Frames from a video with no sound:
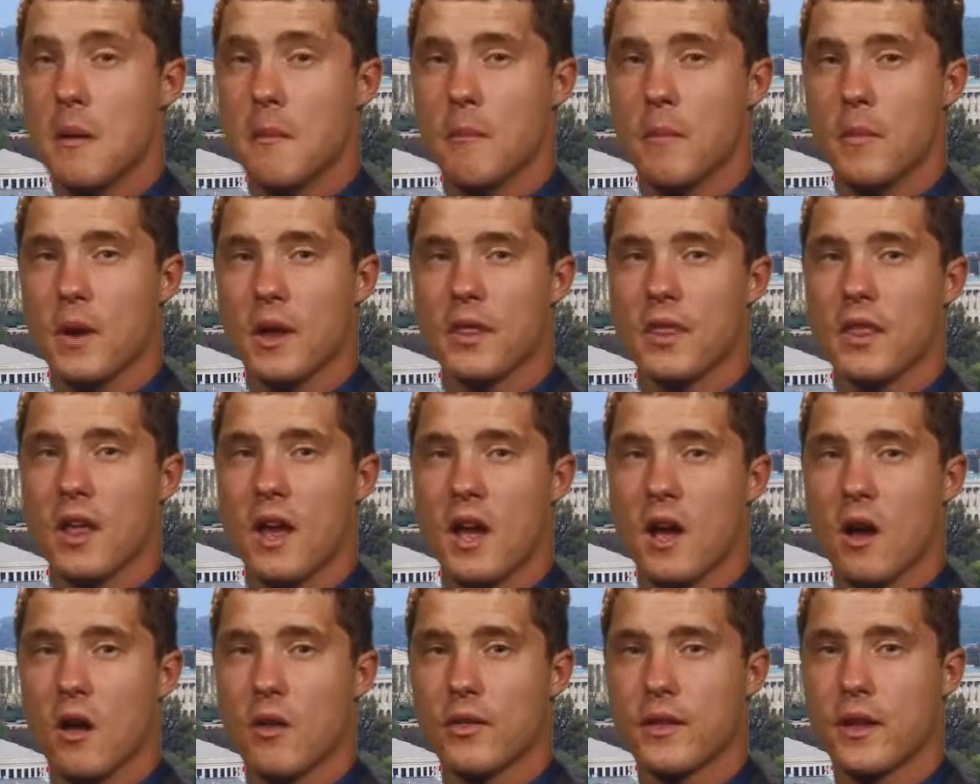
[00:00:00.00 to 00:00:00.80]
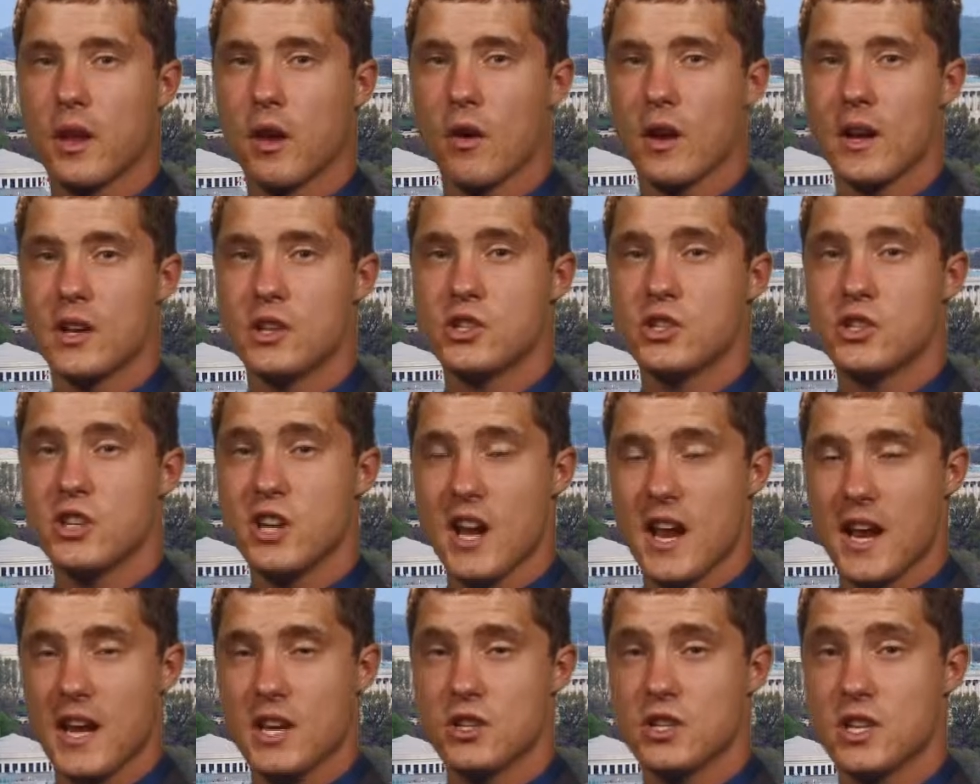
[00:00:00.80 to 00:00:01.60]
But the healthcare
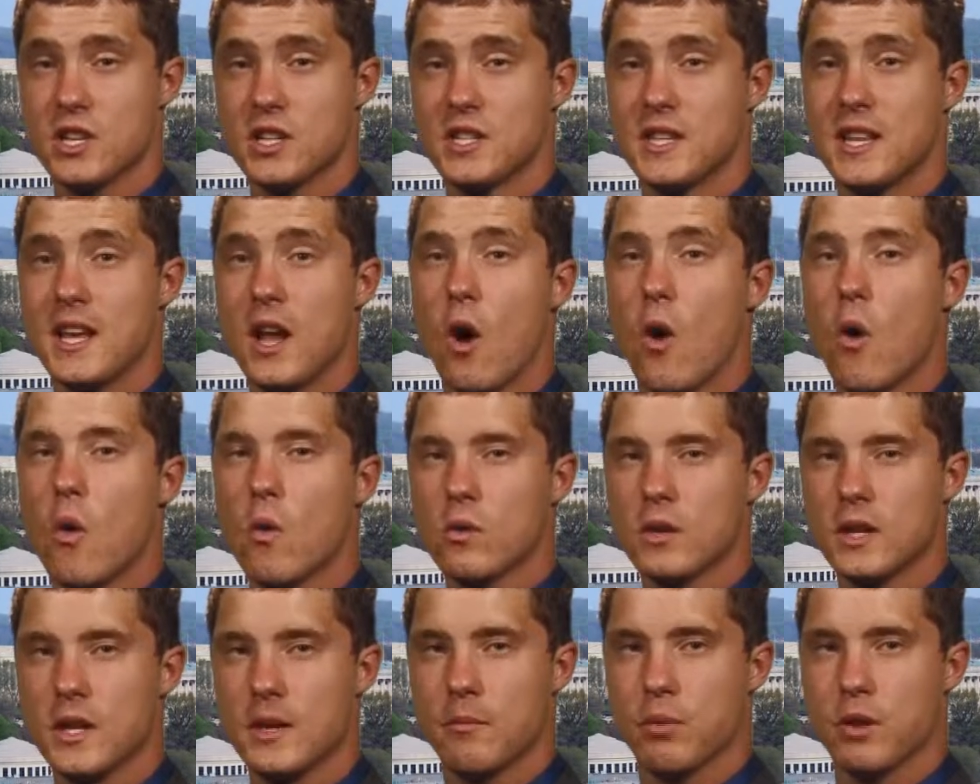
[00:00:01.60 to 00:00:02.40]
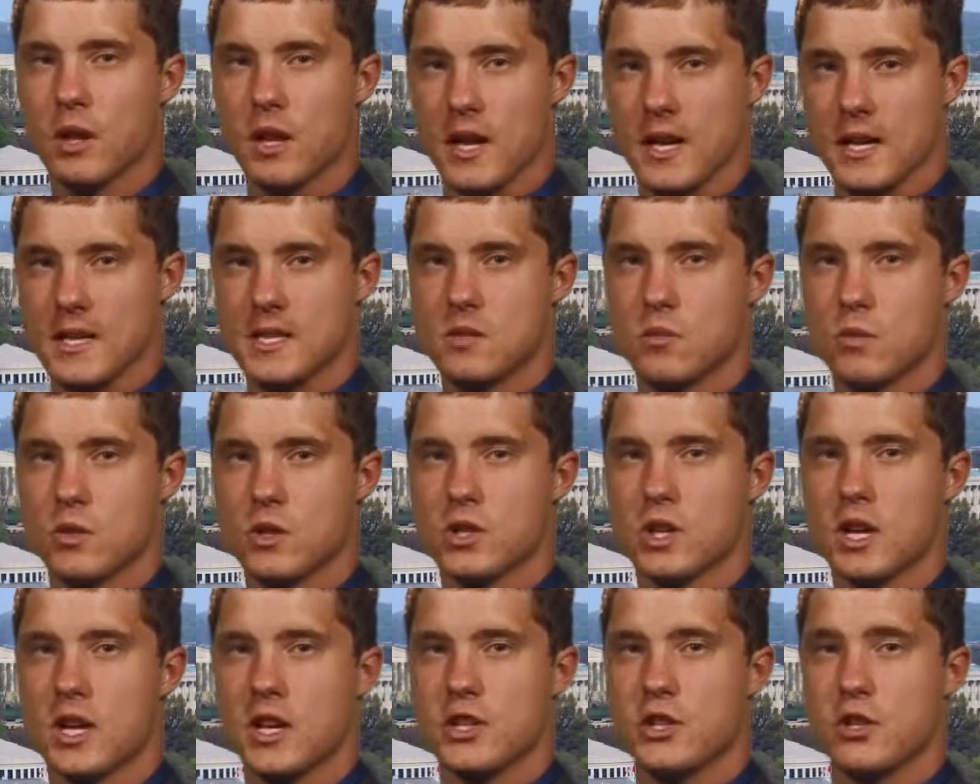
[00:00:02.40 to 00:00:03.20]
exchange is the only place
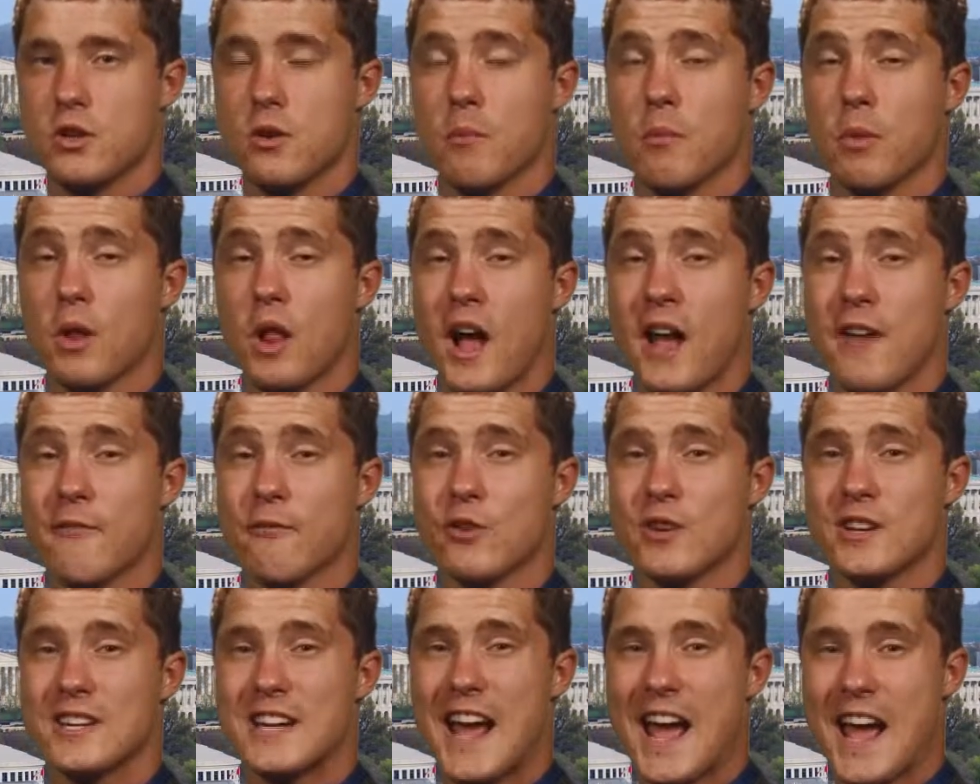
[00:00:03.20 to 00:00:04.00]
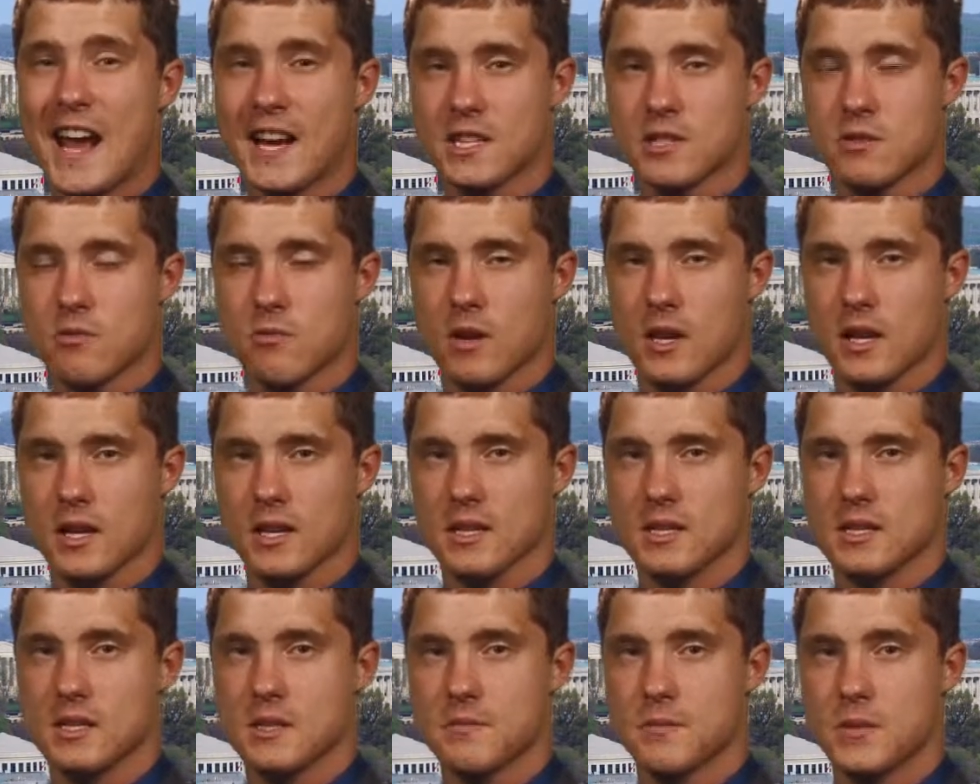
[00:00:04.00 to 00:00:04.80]
which lets you apply for tax
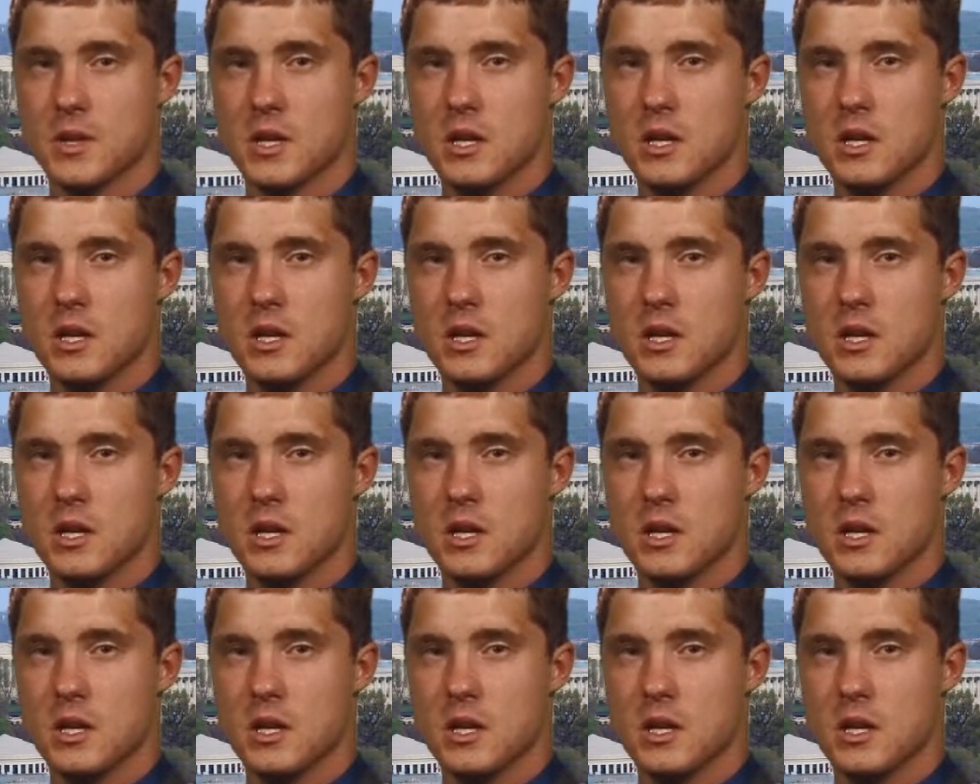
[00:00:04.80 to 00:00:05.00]
credits.